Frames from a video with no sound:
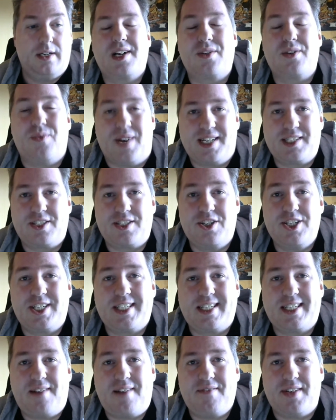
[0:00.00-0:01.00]
Question
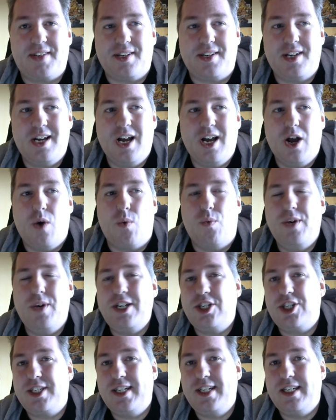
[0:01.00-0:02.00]
7.
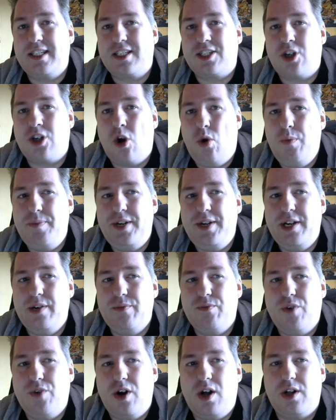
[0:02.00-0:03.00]
Which
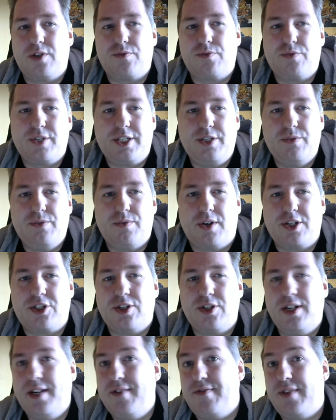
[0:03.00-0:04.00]
dystopian world would you want
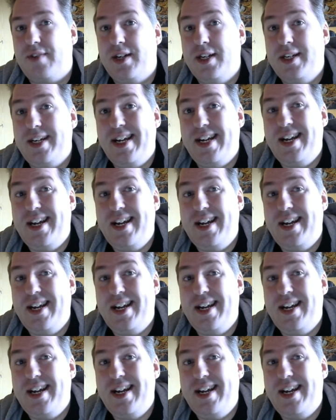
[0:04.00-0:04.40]
to live in